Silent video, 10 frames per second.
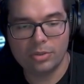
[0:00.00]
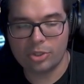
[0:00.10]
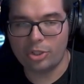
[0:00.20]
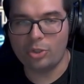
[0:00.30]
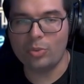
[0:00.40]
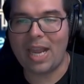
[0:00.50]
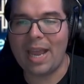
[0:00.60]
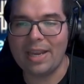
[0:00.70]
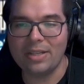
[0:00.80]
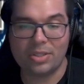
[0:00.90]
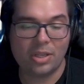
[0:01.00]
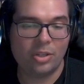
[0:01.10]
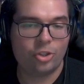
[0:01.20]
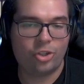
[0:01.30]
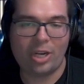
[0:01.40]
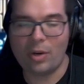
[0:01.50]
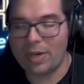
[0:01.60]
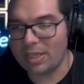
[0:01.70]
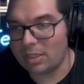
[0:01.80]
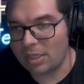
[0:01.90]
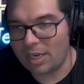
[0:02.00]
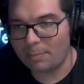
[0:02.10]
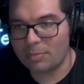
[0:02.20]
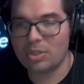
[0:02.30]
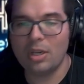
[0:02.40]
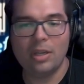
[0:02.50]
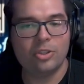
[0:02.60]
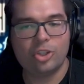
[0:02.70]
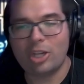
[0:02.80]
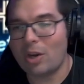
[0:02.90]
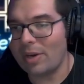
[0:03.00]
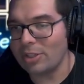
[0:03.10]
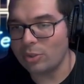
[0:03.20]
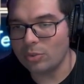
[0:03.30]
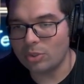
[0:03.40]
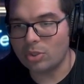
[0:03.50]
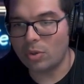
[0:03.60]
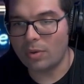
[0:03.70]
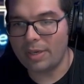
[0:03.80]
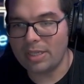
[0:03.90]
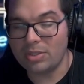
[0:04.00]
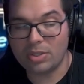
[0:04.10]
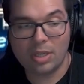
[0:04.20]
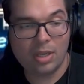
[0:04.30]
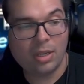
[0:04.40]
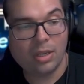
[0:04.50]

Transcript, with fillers: So you guys sharing clips, sharing news stories,